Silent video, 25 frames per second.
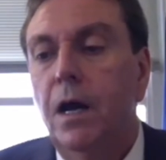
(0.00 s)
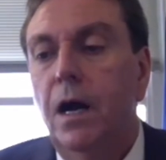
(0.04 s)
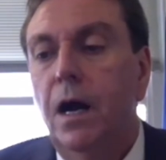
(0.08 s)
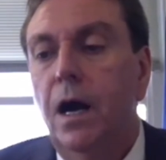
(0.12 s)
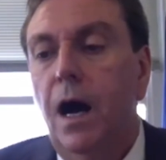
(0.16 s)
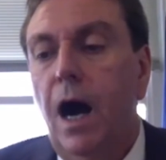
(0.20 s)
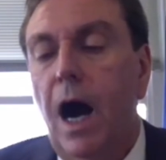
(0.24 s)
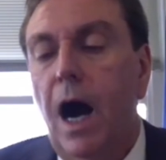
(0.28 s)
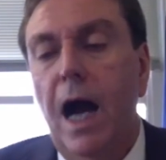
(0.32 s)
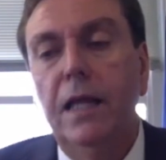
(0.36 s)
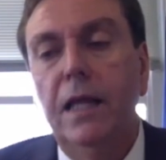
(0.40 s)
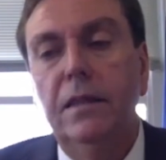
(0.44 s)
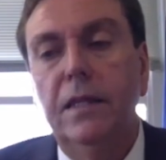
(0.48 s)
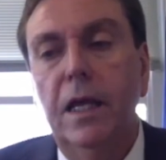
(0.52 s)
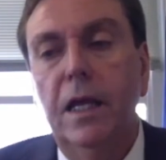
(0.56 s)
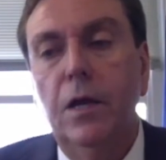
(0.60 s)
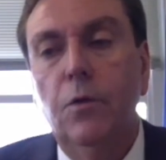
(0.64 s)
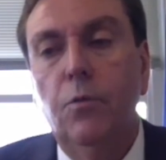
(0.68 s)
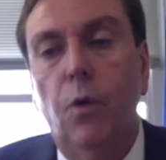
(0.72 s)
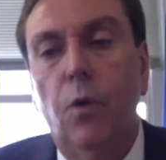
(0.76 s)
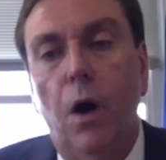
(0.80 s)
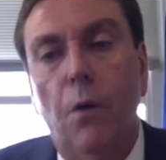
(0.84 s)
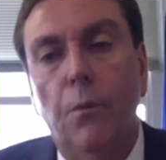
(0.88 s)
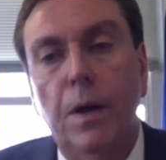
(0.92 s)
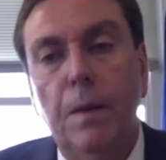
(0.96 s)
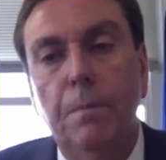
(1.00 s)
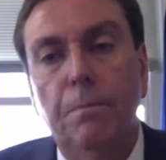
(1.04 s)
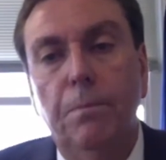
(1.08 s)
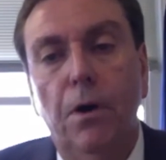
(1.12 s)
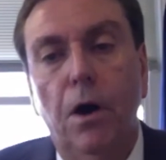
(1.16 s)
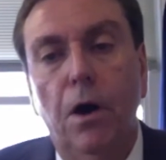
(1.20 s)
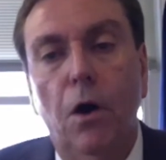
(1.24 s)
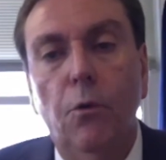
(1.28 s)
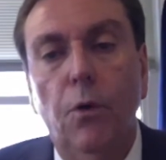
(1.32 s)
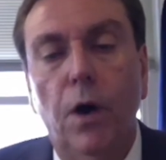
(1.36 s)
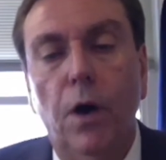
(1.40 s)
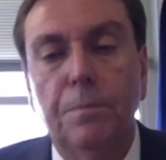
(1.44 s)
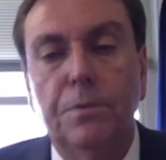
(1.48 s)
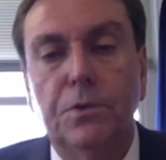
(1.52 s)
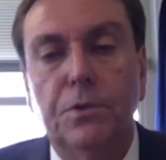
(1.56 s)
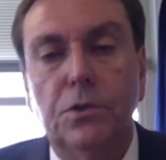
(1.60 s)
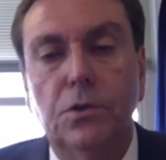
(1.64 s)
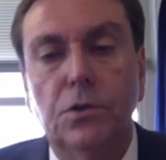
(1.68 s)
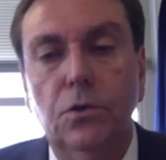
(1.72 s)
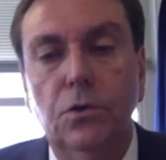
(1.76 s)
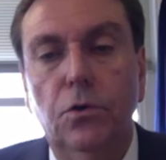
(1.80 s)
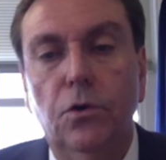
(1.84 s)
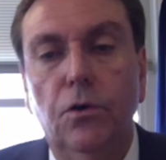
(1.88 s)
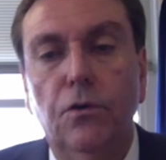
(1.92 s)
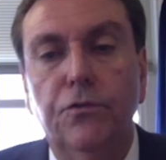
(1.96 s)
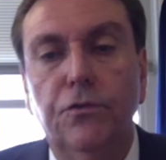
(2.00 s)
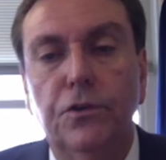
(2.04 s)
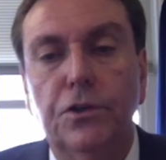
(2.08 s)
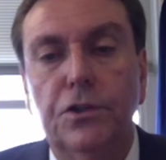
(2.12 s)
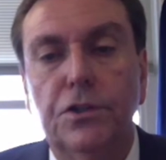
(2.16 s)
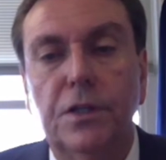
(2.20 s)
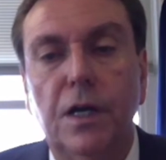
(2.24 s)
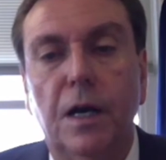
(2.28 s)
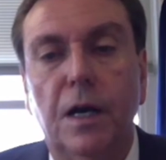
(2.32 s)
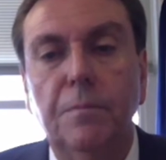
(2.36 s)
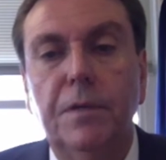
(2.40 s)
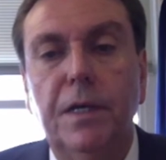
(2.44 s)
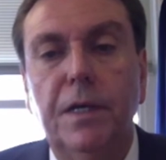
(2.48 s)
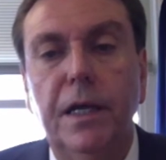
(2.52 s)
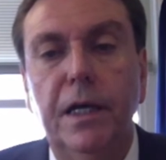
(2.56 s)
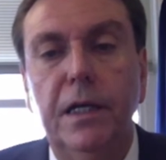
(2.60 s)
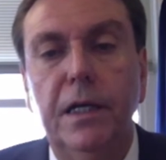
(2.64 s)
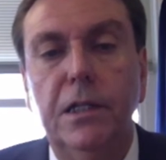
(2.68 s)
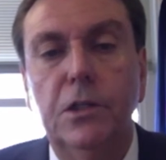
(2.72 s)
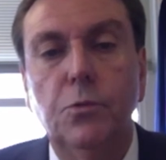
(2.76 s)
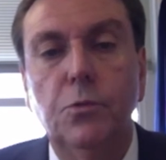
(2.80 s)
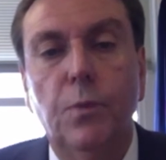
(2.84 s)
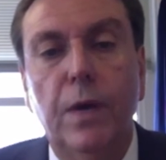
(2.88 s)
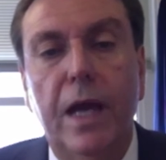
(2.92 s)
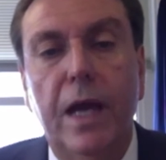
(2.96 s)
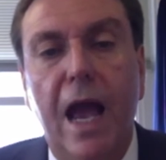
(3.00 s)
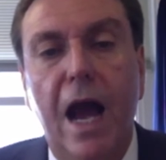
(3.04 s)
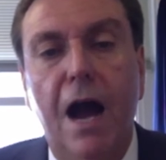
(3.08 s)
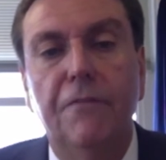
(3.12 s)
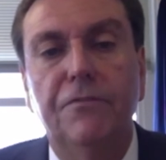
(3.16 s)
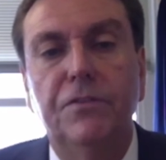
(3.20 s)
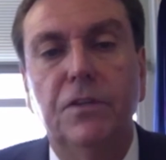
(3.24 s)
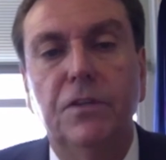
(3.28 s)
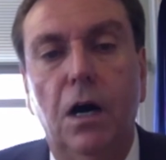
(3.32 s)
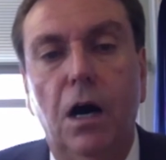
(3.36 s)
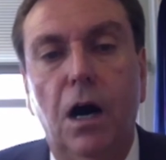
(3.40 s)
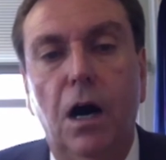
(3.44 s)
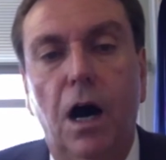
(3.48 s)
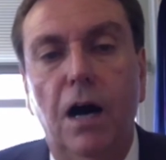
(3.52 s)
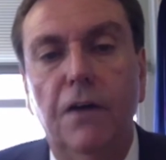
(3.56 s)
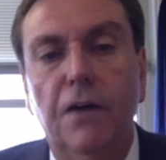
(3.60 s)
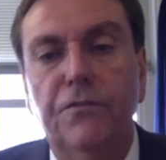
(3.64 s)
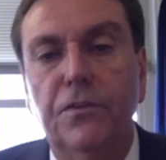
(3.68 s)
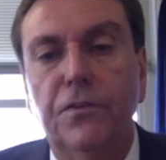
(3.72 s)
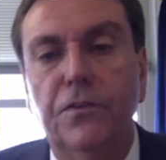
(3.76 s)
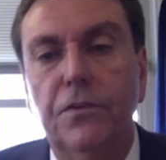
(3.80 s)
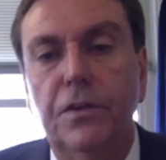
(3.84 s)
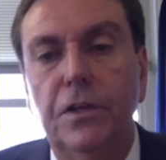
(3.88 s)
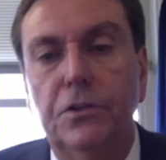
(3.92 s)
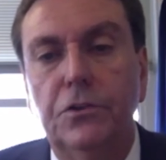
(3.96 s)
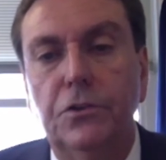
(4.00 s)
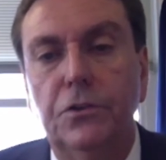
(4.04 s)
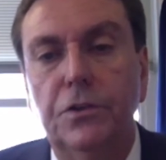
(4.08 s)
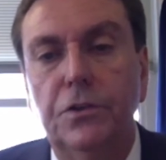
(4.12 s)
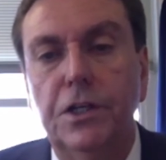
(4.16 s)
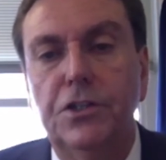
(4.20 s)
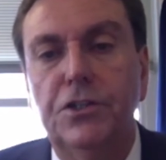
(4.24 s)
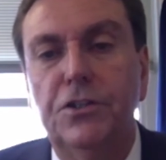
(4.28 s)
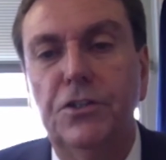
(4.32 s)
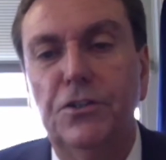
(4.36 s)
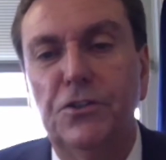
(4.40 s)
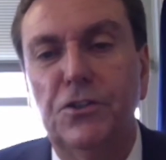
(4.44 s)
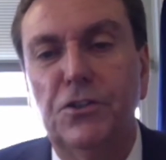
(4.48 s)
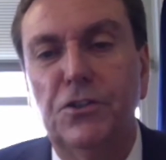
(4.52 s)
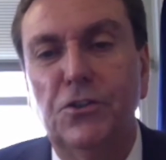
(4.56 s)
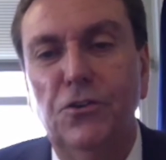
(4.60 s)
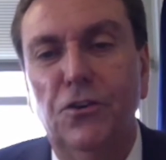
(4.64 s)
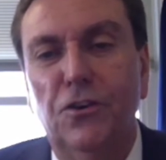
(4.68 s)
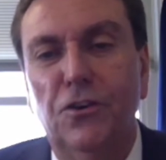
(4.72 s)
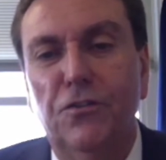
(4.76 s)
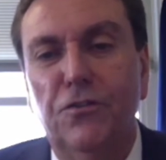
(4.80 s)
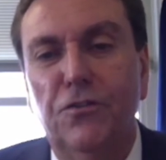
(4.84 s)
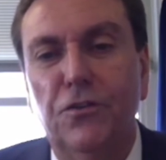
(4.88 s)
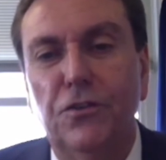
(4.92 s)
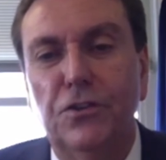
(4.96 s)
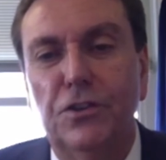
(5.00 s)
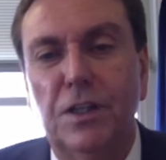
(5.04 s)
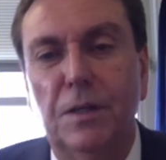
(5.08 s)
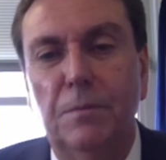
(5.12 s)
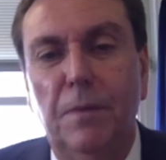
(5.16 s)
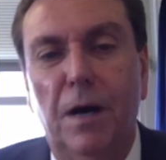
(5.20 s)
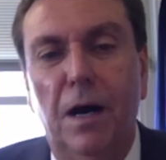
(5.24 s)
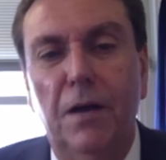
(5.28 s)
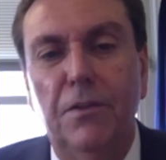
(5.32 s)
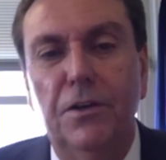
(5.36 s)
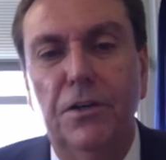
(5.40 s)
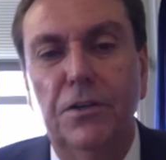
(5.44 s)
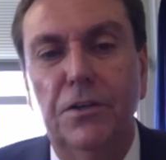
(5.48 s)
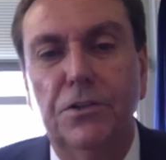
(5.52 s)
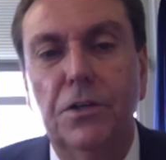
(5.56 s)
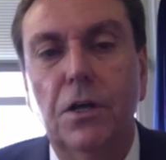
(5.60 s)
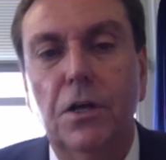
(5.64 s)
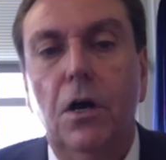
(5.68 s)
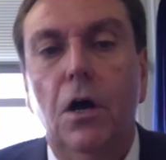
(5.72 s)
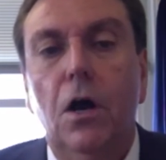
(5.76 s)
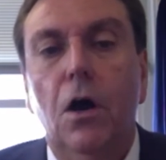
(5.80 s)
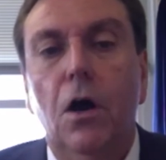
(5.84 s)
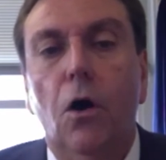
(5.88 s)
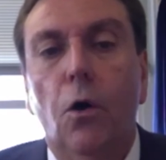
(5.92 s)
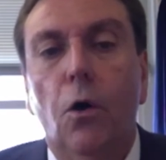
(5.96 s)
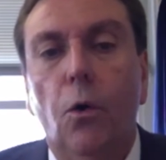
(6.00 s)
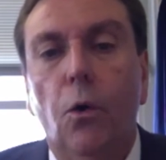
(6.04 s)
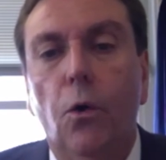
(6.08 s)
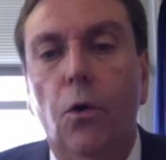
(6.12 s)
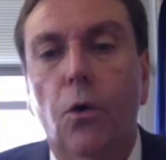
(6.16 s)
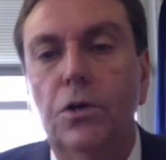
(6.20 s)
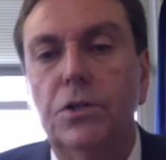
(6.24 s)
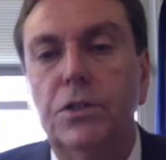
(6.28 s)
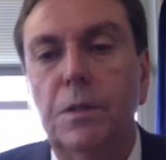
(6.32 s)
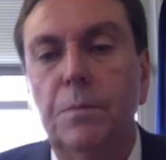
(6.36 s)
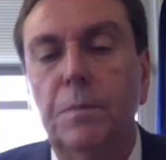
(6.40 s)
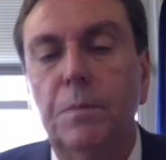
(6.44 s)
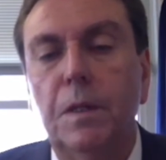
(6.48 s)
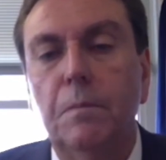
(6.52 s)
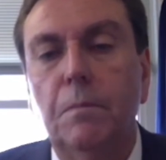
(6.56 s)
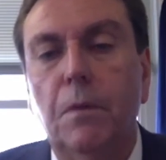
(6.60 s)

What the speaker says: I think while we blow up school for some kids, we have to offer the traditional school for some others, or some of